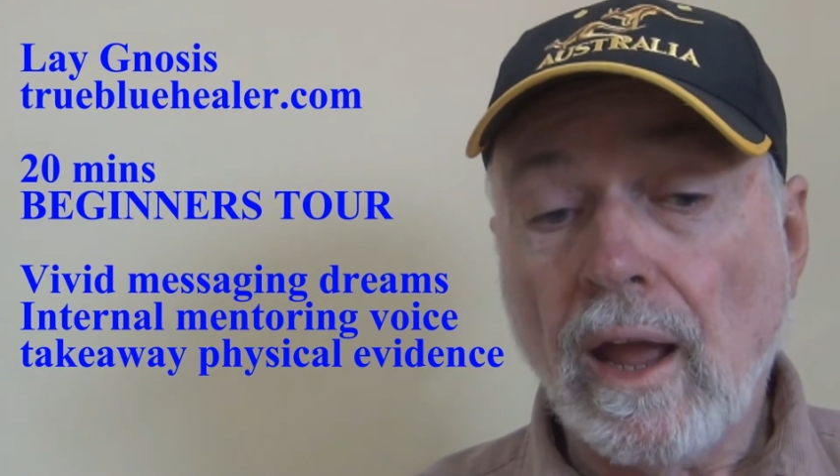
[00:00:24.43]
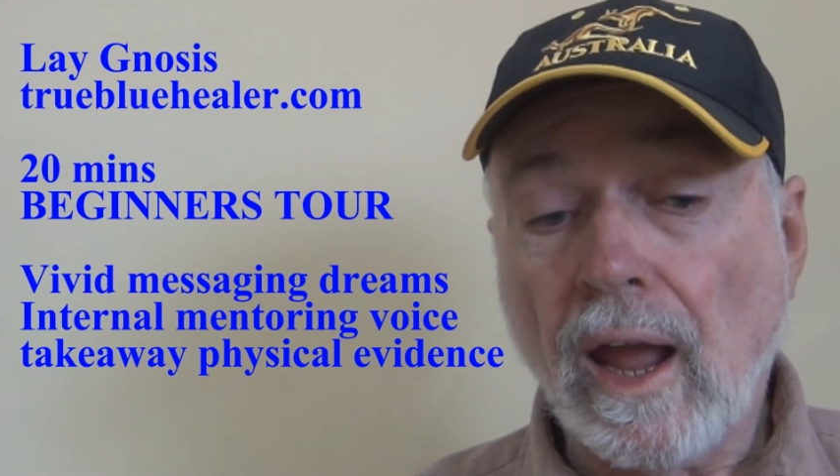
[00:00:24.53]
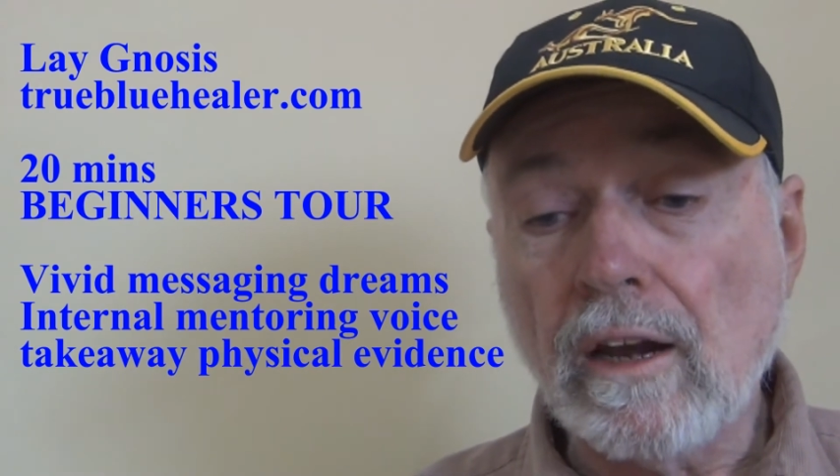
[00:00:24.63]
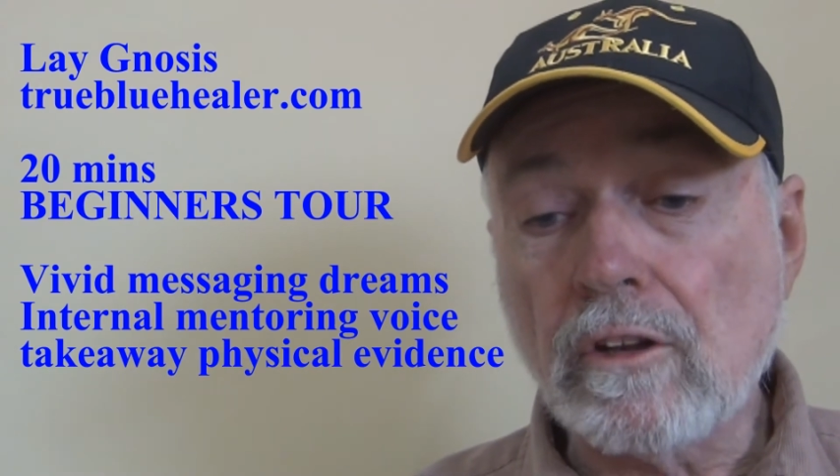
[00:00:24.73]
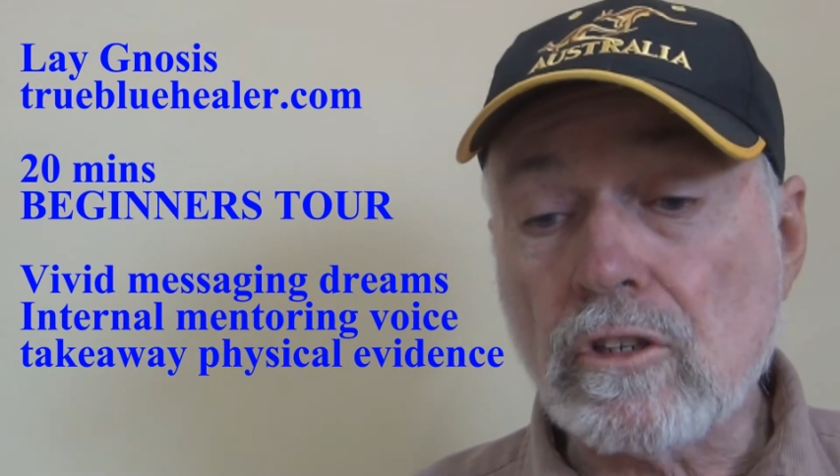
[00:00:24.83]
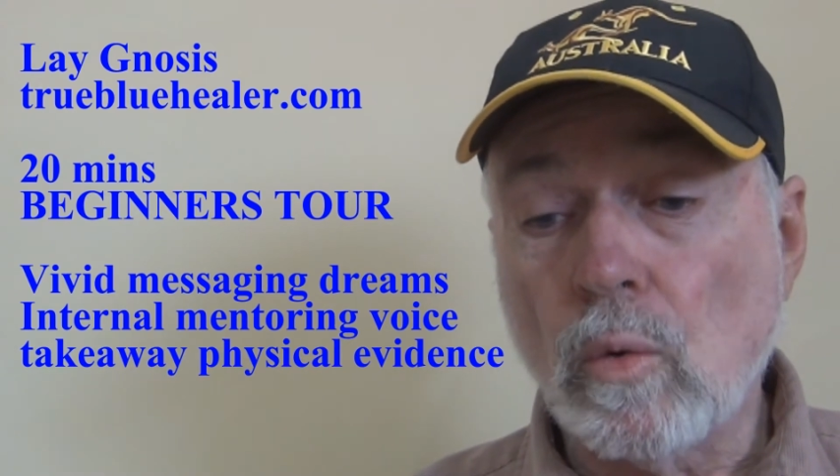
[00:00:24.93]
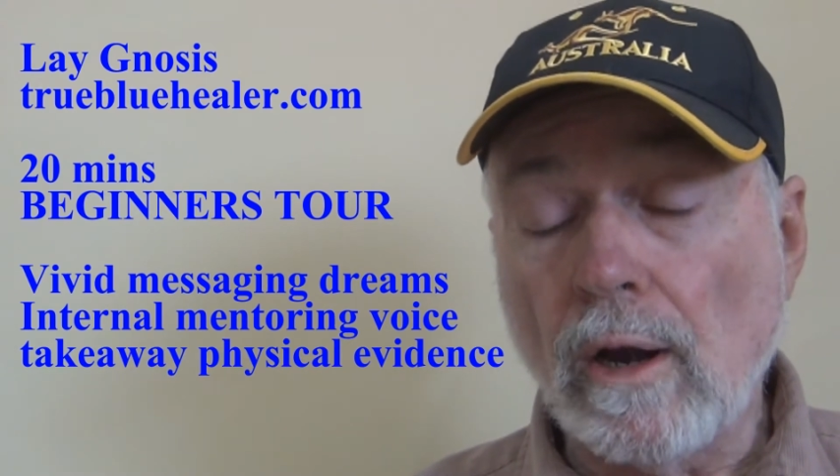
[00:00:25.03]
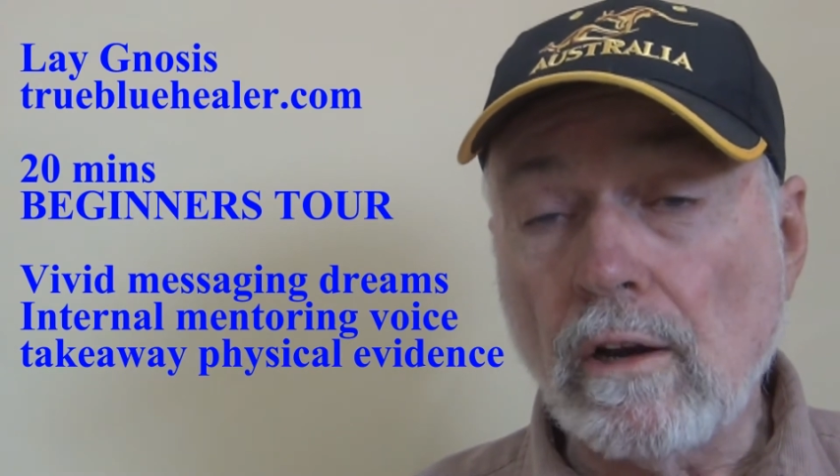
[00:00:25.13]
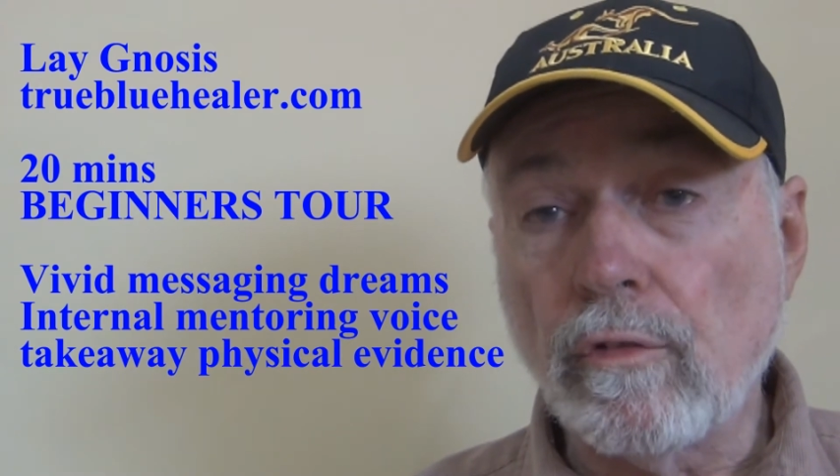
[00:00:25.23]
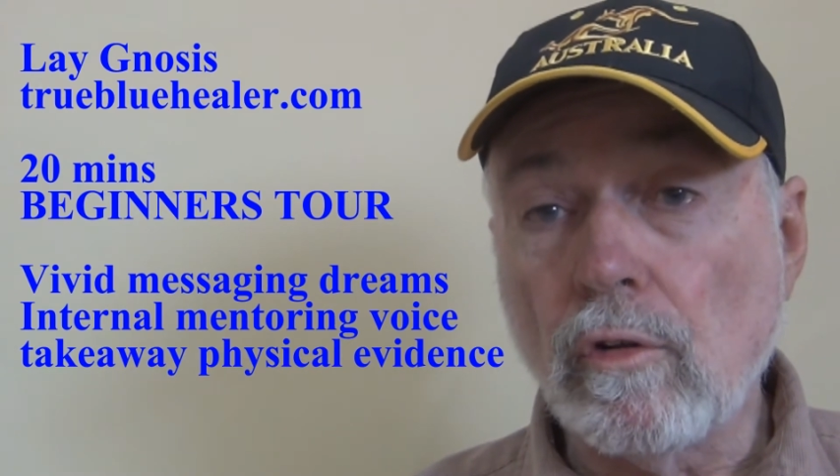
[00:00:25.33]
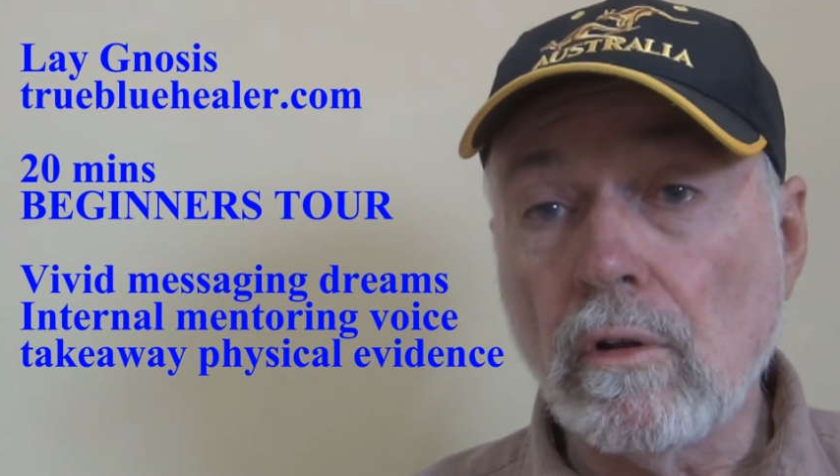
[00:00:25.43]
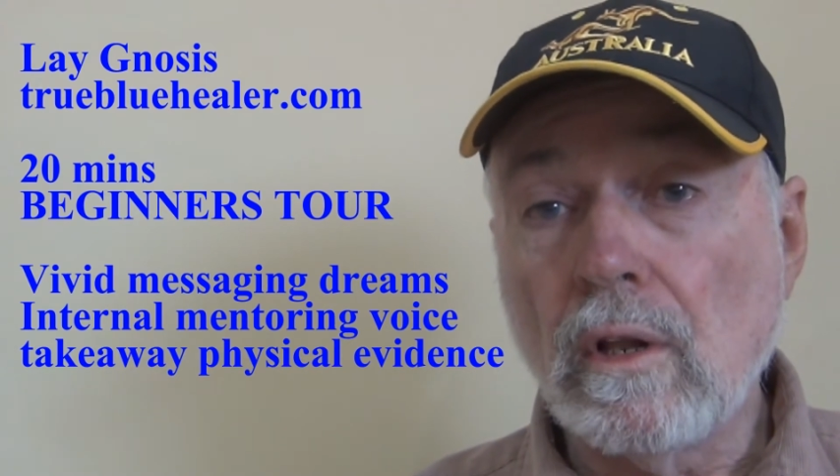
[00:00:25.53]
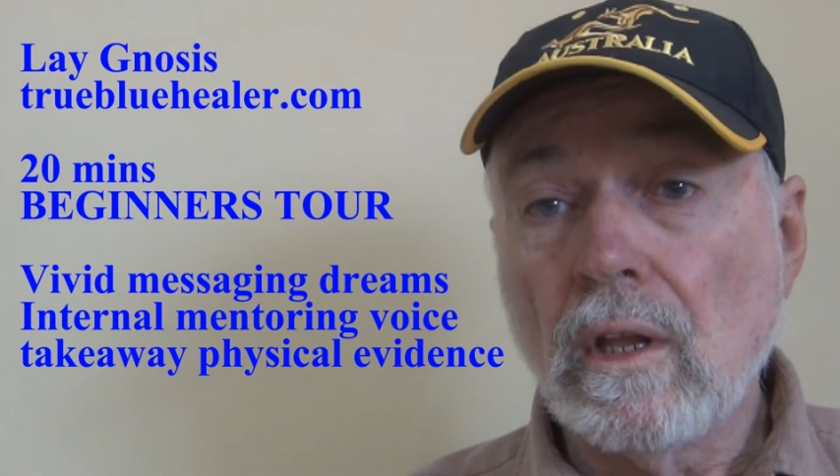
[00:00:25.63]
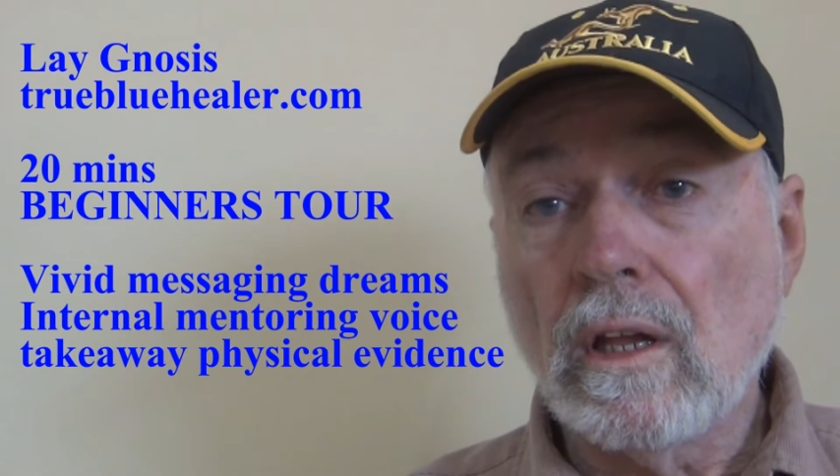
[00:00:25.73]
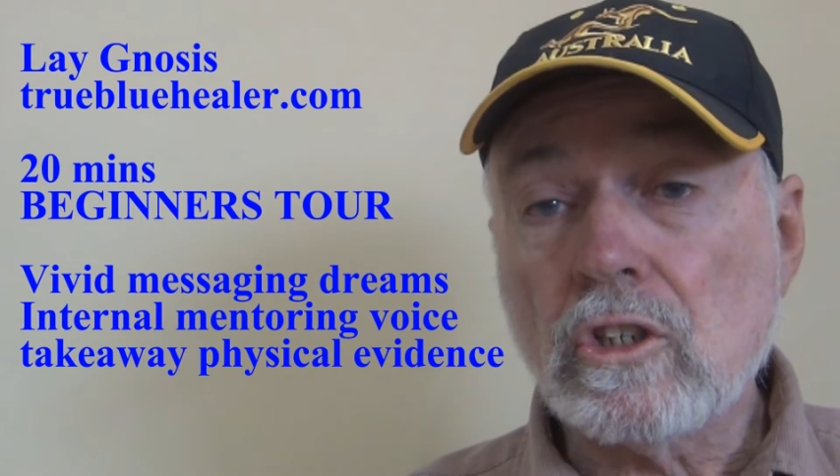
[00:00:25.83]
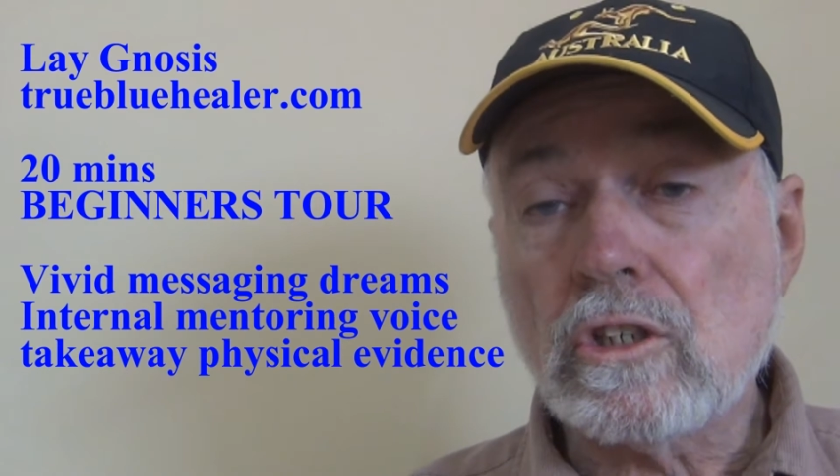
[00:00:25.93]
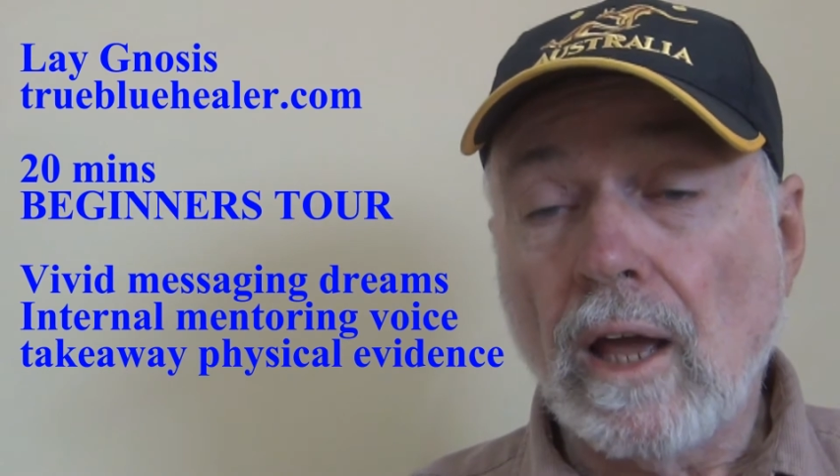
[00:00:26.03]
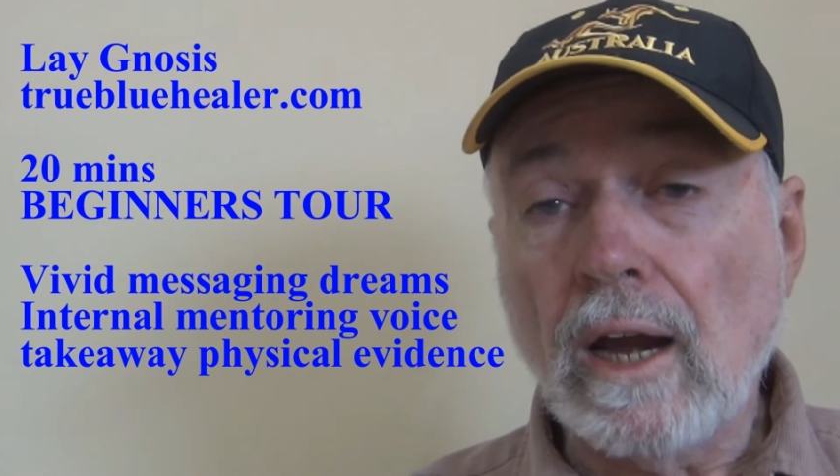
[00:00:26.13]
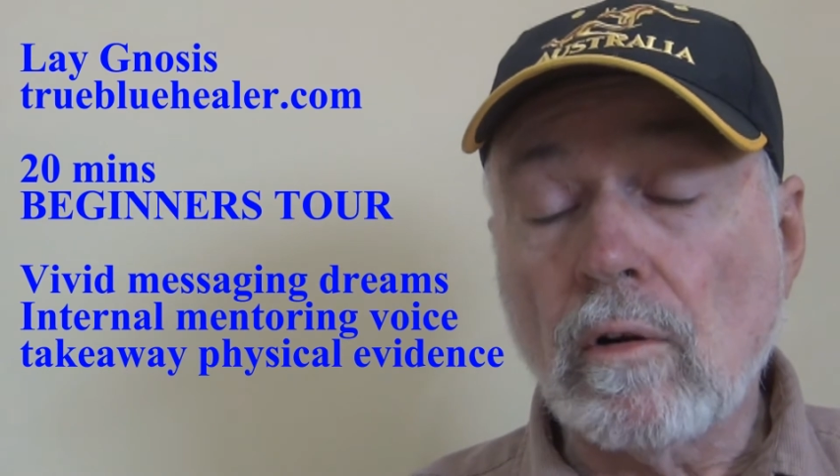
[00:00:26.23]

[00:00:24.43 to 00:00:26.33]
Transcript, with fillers: and it's a wonderful sleigh